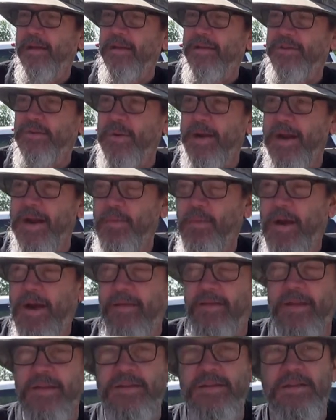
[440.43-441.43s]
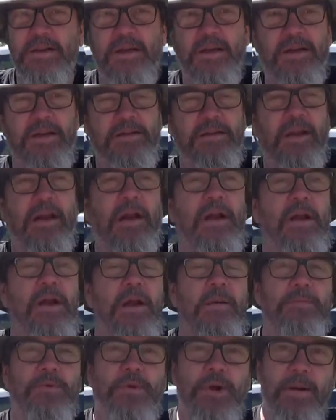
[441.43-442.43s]
So anyway, this
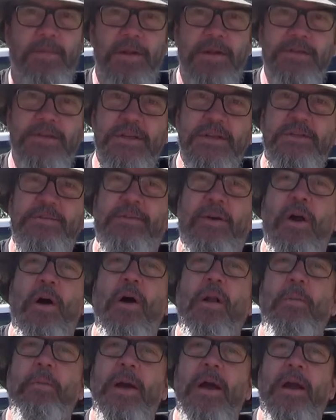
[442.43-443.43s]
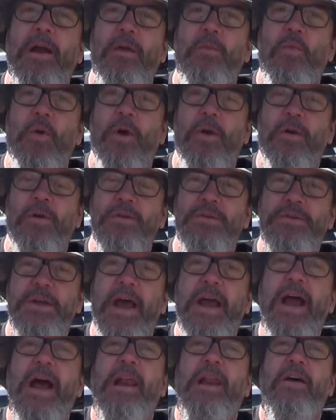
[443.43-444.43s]
Delirium Tremens is for all American workers.
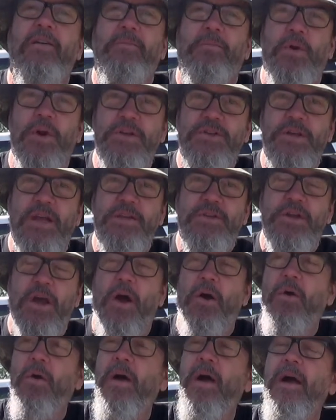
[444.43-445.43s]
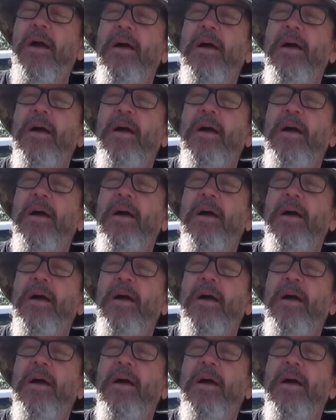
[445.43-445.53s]
Hey, I love and appreciate y'all.